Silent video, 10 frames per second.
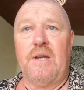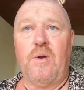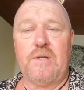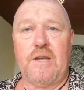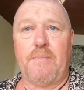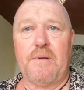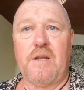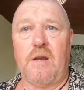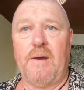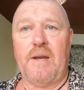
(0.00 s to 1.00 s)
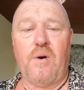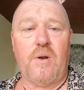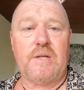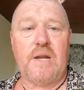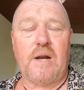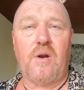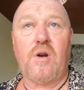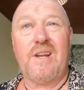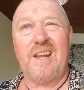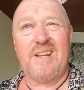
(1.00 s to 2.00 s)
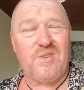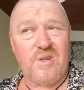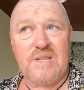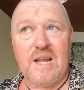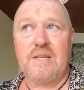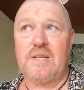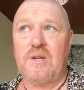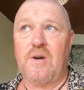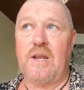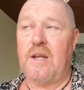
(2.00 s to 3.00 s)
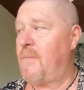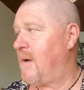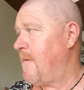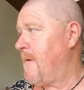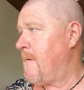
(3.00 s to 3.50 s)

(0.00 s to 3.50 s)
noisy up until about 9 or 10 o'clock, and then it sort of starts to die down a bit.